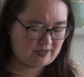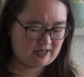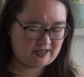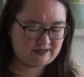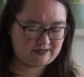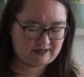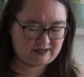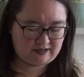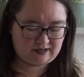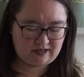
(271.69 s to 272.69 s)
and
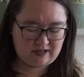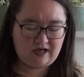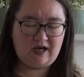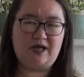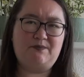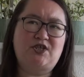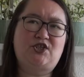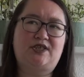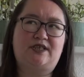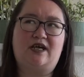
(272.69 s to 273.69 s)
I
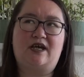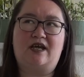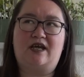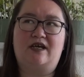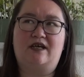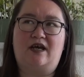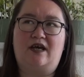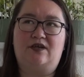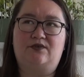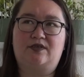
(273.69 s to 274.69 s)
measured uh,
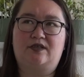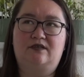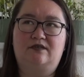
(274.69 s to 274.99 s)
out